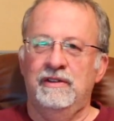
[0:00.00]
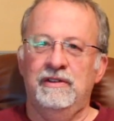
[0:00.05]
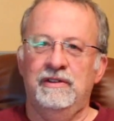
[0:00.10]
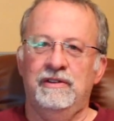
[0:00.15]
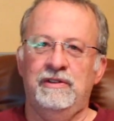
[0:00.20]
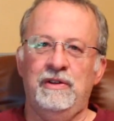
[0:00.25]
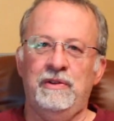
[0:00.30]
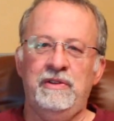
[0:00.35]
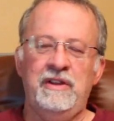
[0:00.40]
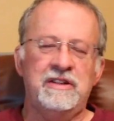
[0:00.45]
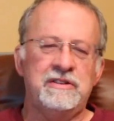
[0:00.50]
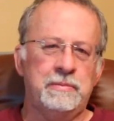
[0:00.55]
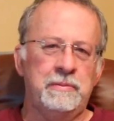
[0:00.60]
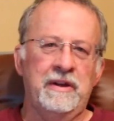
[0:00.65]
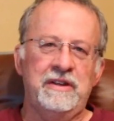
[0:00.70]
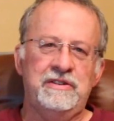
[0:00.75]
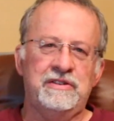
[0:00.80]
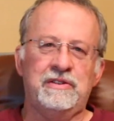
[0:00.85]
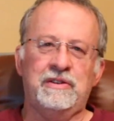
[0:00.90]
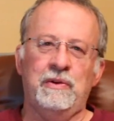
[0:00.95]
So that's
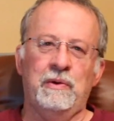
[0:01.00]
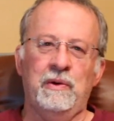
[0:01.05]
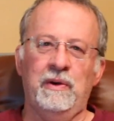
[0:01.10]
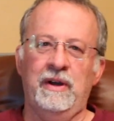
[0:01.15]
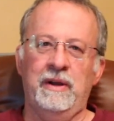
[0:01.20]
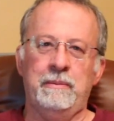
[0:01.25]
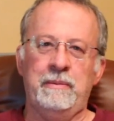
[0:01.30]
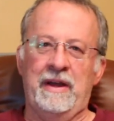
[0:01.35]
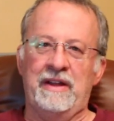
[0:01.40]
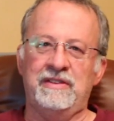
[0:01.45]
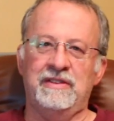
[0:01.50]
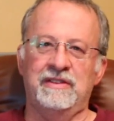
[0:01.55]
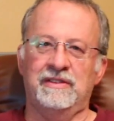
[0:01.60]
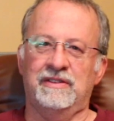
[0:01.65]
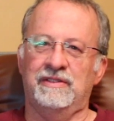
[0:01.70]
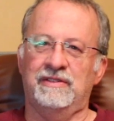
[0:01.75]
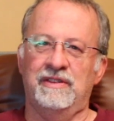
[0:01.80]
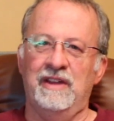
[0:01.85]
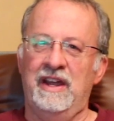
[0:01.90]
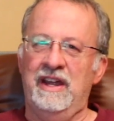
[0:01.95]
my story about
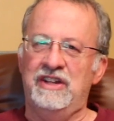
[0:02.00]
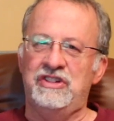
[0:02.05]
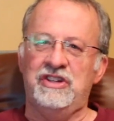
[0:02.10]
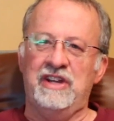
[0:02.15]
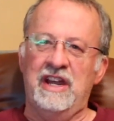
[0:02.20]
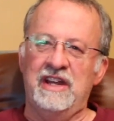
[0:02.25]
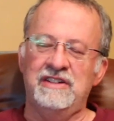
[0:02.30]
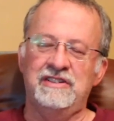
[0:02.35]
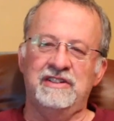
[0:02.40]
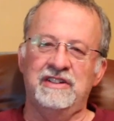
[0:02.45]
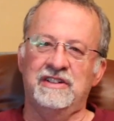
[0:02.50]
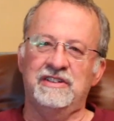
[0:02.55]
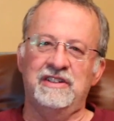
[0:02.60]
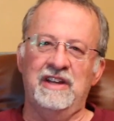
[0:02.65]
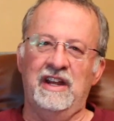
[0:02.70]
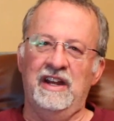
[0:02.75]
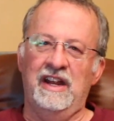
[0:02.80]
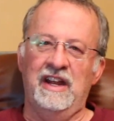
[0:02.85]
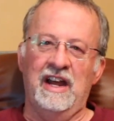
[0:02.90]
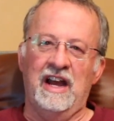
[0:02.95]
the
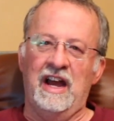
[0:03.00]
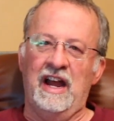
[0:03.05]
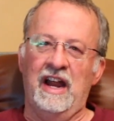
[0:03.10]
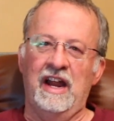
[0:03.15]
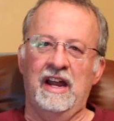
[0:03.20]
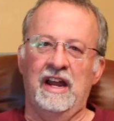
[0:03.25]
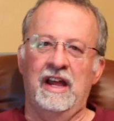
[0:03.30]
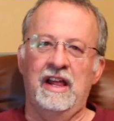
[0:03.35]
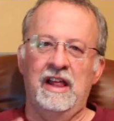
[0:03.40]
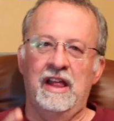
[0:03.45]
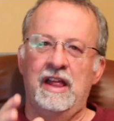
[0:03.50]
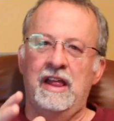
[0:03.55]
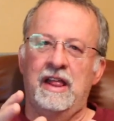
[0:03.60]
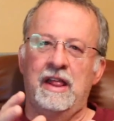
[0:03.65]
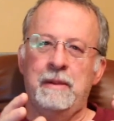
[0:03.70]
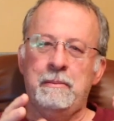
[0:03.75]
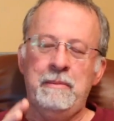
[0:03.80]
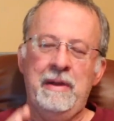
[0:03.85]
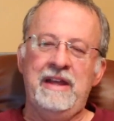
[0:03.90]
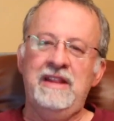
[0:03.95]
HK680i.
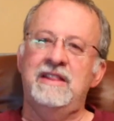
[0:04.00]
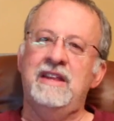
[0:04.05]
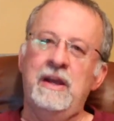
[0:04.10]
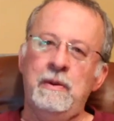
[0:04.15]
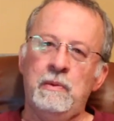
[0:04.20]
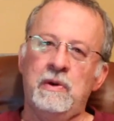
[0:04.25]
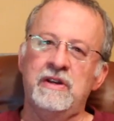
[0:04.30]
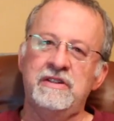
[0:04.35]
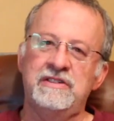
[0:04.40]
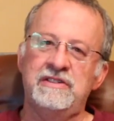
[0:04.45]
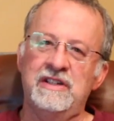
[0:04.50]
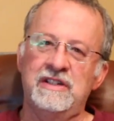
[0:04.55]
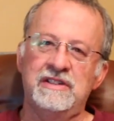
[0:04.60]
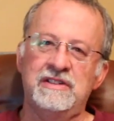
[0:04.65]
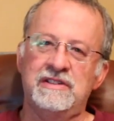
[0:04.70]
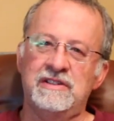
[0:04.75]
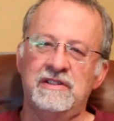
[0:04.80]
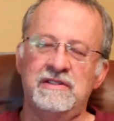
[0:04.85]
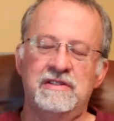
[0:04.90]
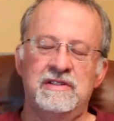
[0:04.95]
Main thing
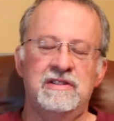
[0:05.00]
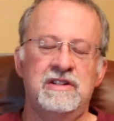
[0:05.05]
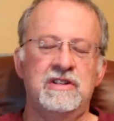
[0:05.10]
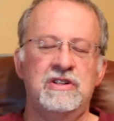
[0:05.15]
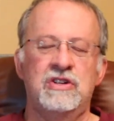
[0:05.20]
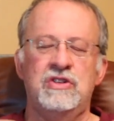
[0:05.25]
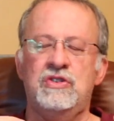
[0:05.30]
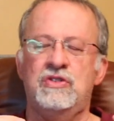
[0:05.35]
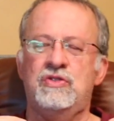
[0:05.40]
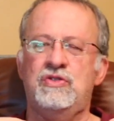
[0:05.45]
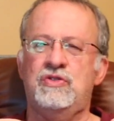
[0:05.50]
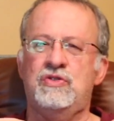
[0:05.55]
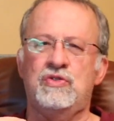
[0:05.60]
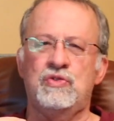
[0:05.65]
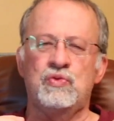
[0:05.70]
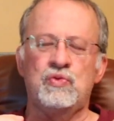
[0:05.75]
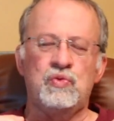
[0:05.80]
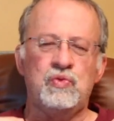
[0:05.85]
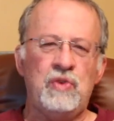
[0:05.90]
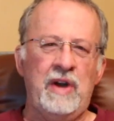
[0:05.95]
is
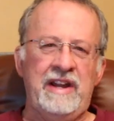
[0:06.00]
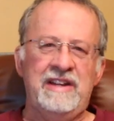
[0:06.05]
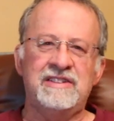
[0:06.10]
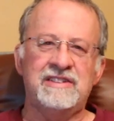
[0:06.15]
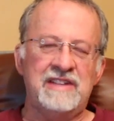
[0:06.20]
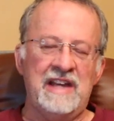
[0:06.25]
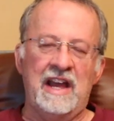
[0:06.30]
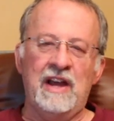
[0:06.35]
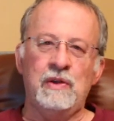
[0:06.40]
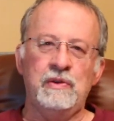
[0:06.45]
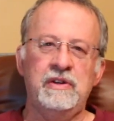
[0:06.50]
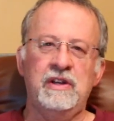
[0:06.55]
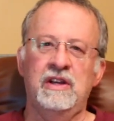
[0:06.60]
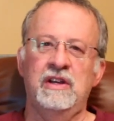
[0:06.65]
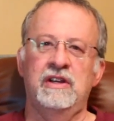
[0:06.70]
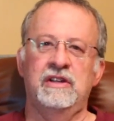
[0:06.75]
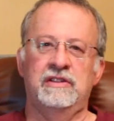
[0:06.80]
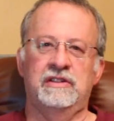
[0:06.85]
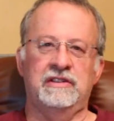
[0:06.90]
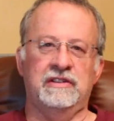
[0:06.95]
great sound,
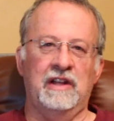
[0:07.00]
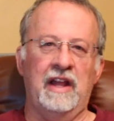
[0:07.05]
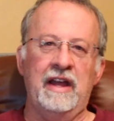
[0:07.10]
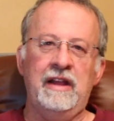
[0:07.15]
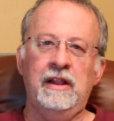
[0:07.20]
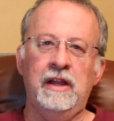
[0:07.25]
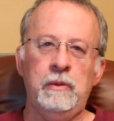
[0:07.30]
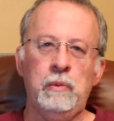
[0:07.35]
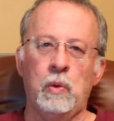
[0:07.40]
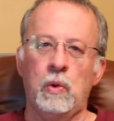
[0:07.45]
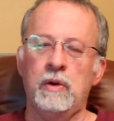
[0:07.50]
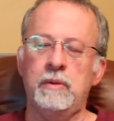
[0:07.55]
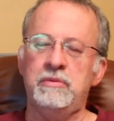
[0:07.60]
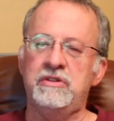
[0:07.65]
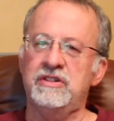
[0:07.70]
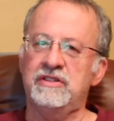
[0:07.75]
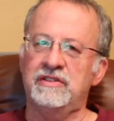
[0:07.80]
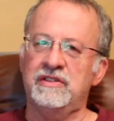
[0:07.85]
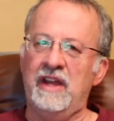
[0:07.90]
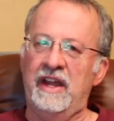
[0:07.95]
slightly warm,
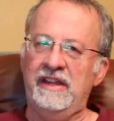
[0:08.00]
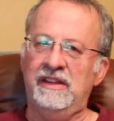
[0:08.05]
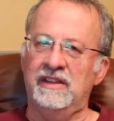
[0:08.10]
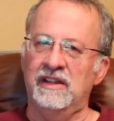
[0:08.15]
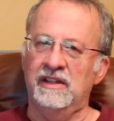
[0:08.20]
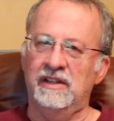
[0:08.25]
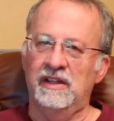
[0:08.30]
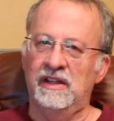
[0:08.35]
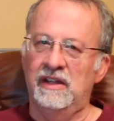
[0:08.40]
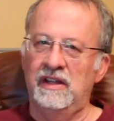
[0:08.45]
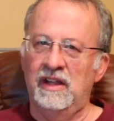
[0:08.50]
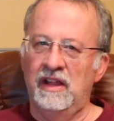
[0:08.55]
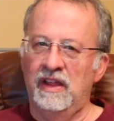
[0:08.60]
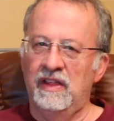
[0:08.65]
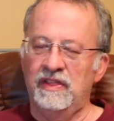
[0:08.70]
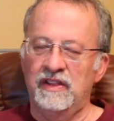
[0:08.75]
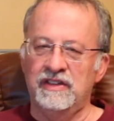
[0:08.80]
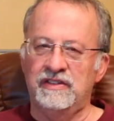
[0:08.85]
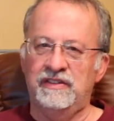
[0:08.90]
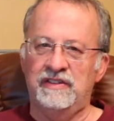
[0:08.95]
just like the
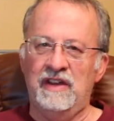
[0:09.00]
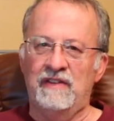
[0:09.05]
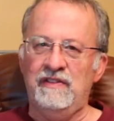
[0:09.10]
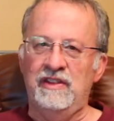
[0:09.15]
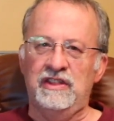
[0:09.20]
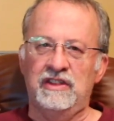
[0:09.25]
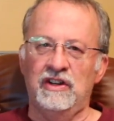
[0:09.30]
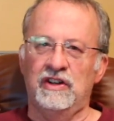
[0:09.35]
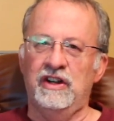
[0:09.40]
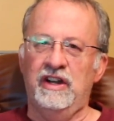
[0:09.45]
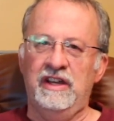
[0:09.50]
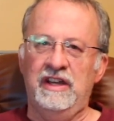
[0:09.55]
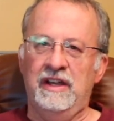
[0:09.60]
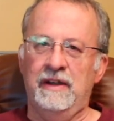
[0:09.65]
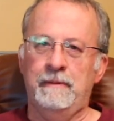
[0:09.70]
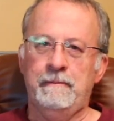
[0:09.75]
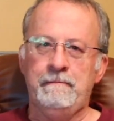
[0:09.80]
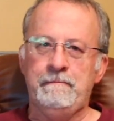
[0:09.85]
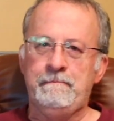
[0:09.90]
730.